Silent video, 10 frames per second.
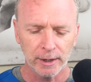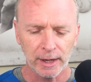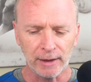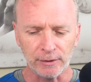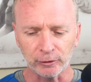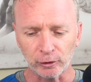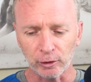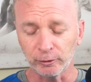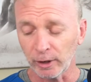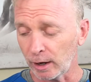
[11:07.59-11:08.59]
And these
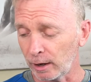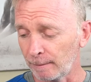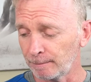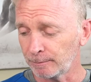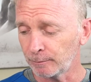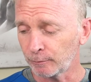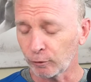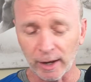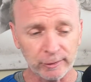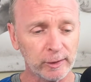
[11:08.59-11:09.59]
herbs are
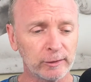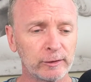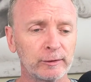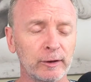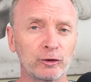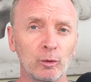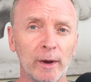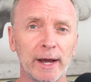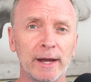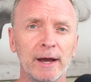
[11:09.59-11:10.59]
processed in such a
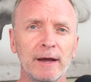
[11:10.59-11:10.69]
way